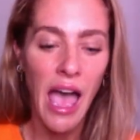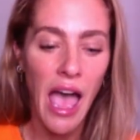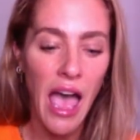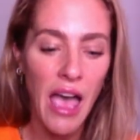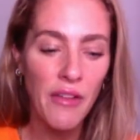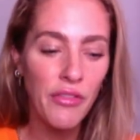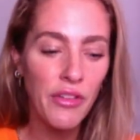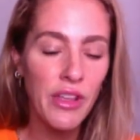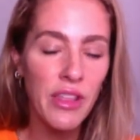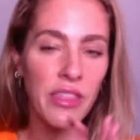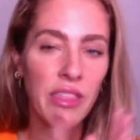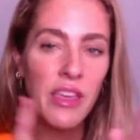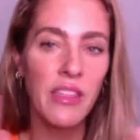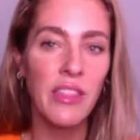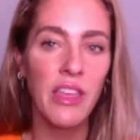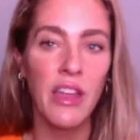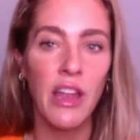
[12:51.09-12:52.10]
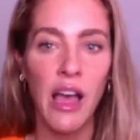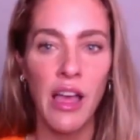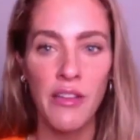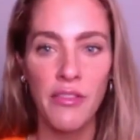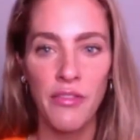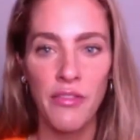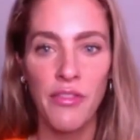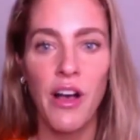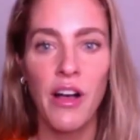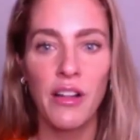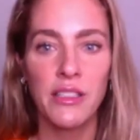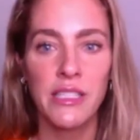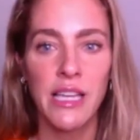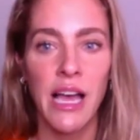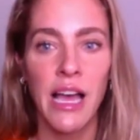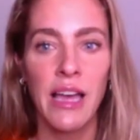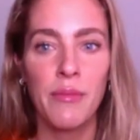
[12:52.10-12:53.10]
Everything that I felt,
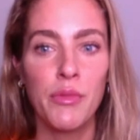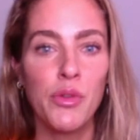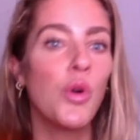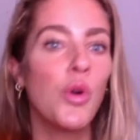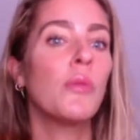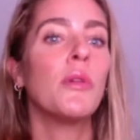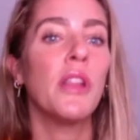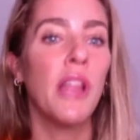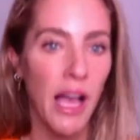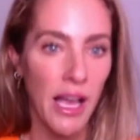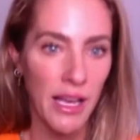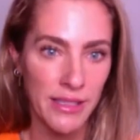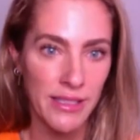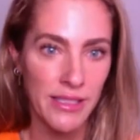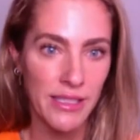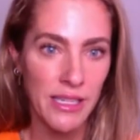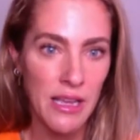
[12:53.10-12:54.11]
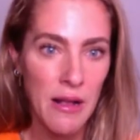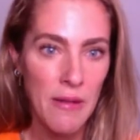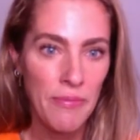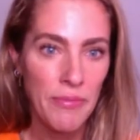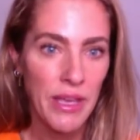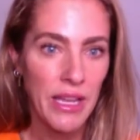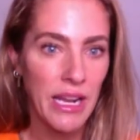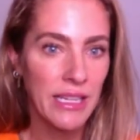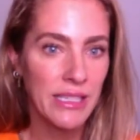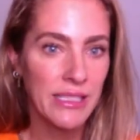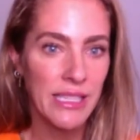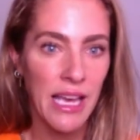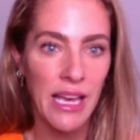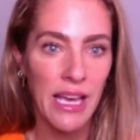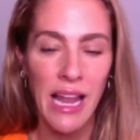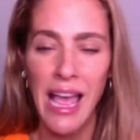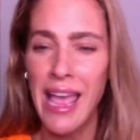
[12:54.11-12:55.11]
I normalized. And I
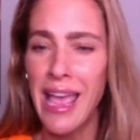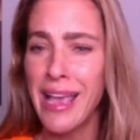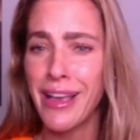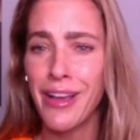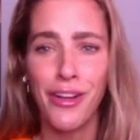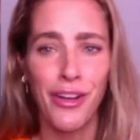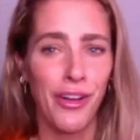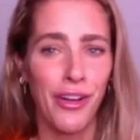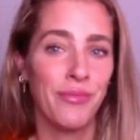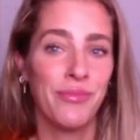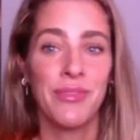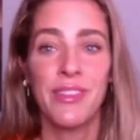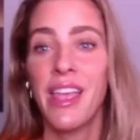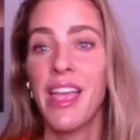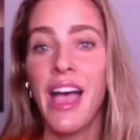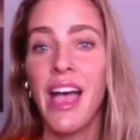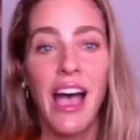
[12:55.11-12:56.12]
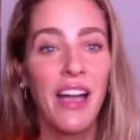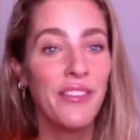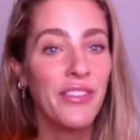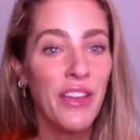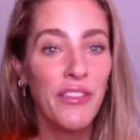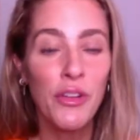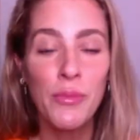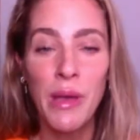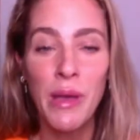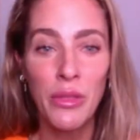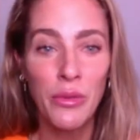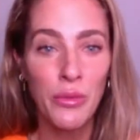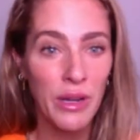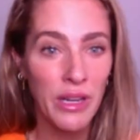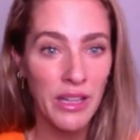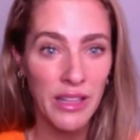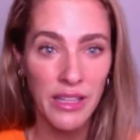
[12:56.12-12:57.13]
said, girl, I've never been through
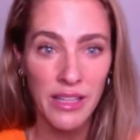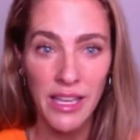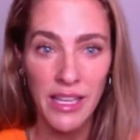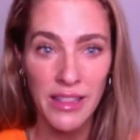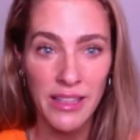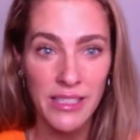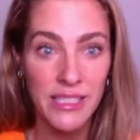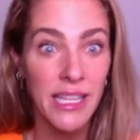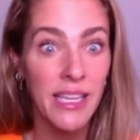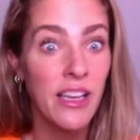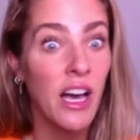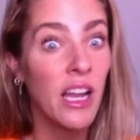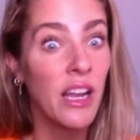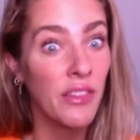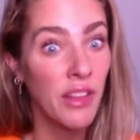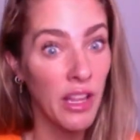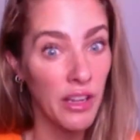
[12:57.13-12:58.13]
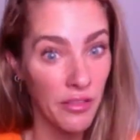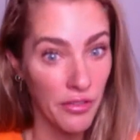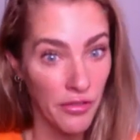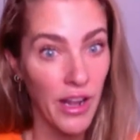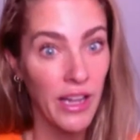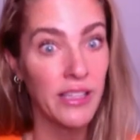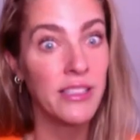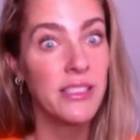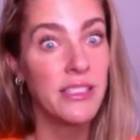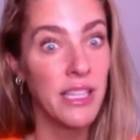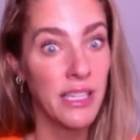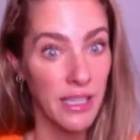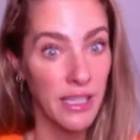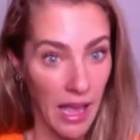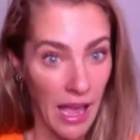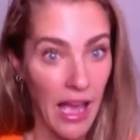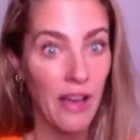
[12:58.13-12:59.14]
anything like this. Thank God I have a lot of friends that
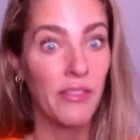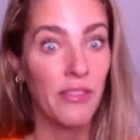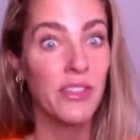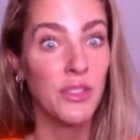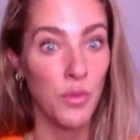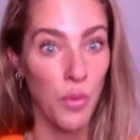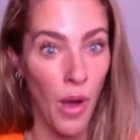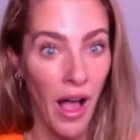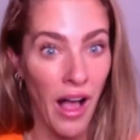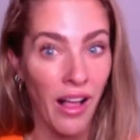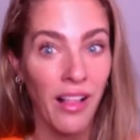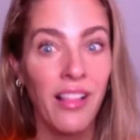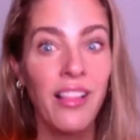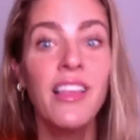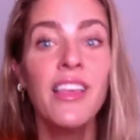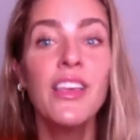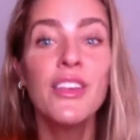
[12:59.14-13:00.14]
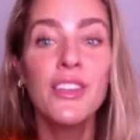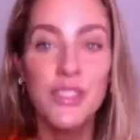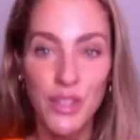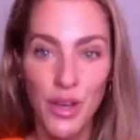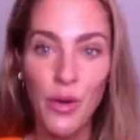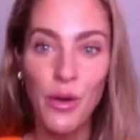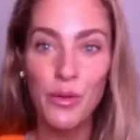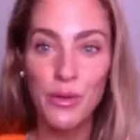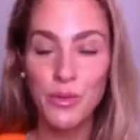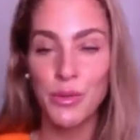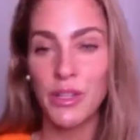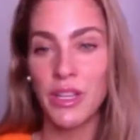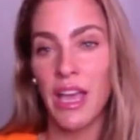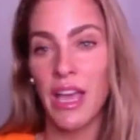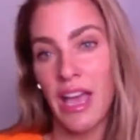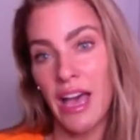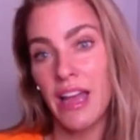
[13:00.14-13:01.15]
have as well. So it was
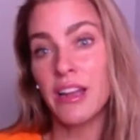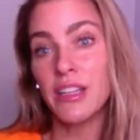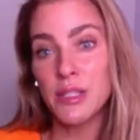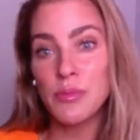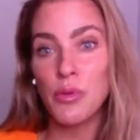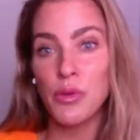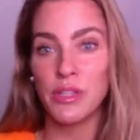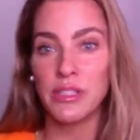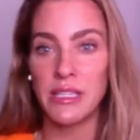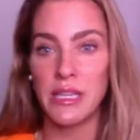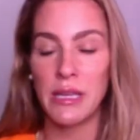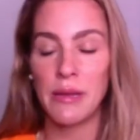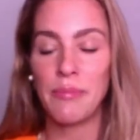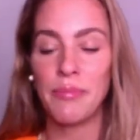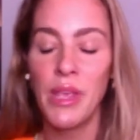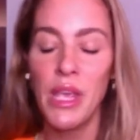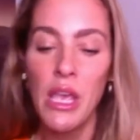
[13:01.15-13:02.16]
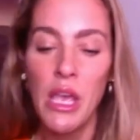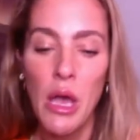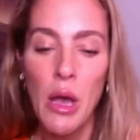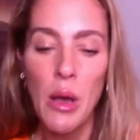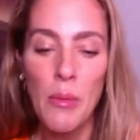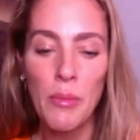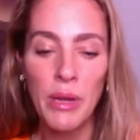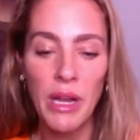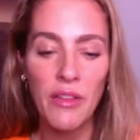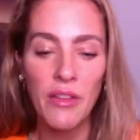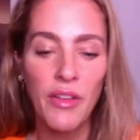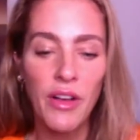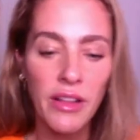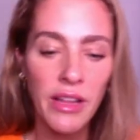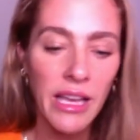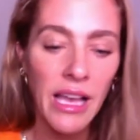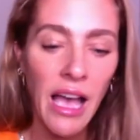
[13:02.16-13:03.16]
really, I had a support team. But I
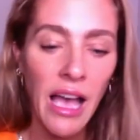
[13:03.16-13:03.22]
felt like I've